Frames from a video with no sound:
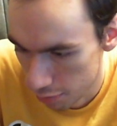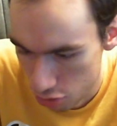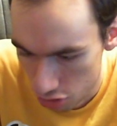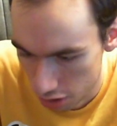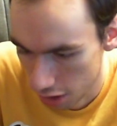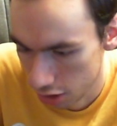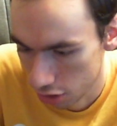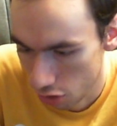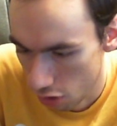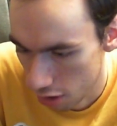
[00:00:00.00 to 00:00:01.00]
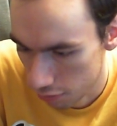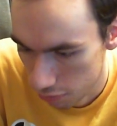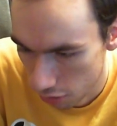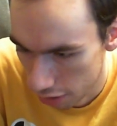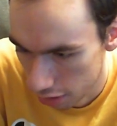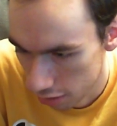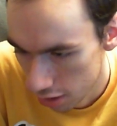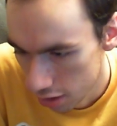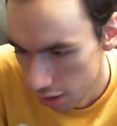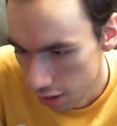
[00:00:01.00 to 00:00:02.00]
I'm just going to kind of go off on a
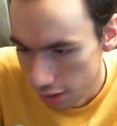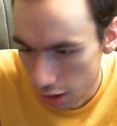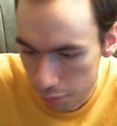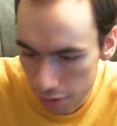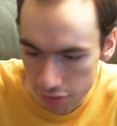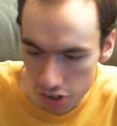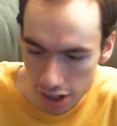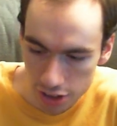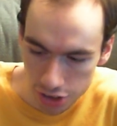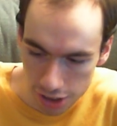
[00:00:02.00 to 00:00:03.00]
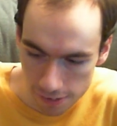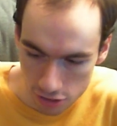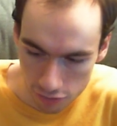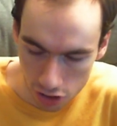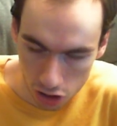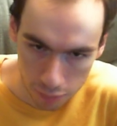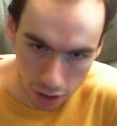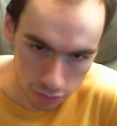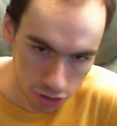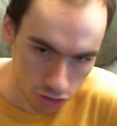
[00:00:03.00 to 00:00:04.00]
little bit of a tangent in this video
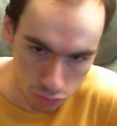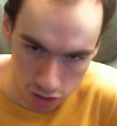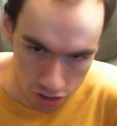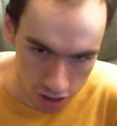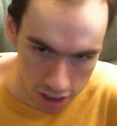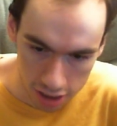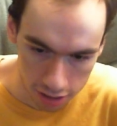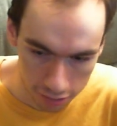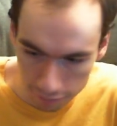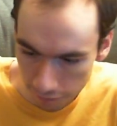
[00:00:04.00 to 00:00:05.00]
about just whiskey and